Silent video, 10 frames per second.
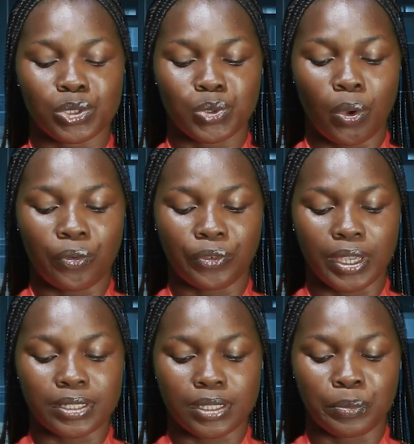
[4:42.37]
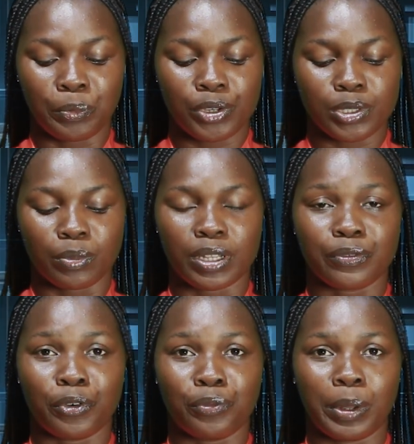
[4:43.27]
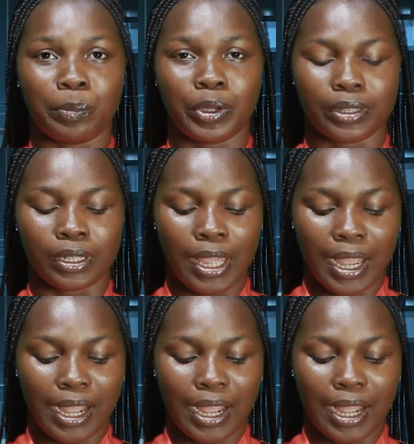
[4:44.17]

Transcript: to 12 years imprisonment for raping